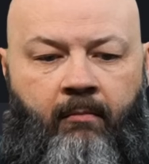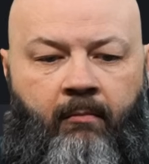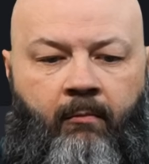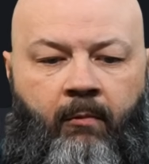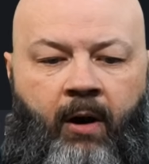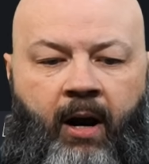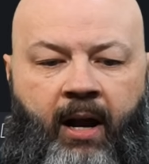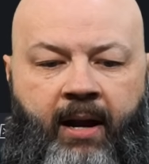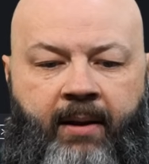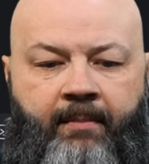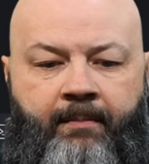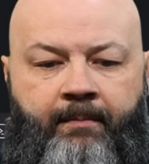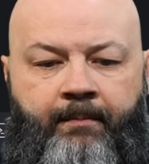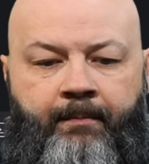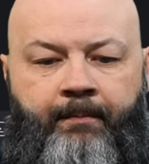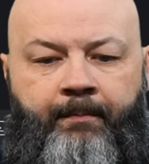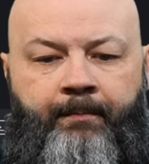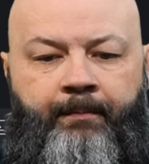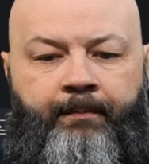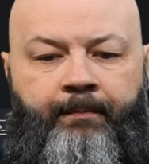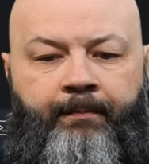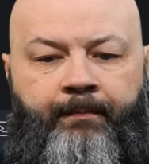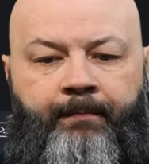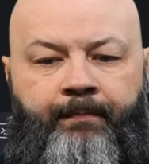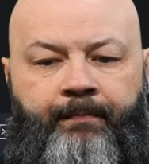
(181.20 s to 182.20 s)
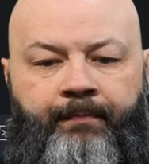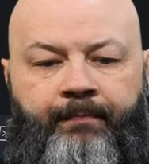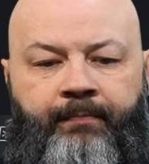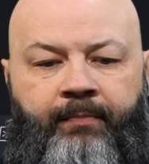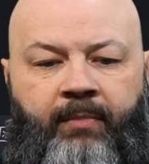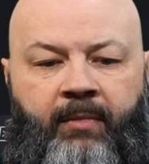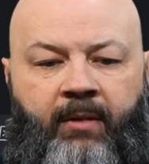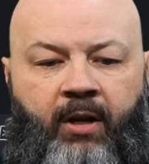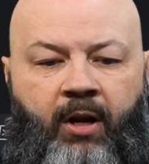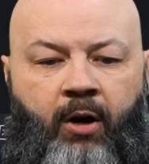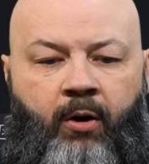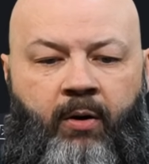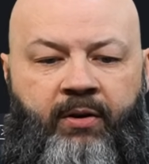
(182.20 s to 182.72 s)
right?
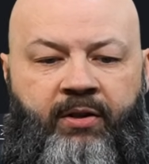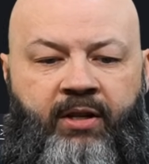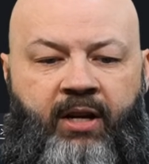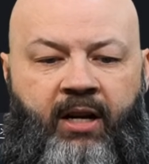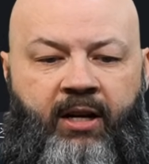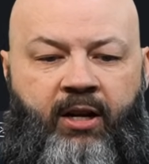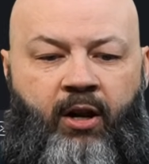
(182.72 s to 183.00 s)
Oh, it's not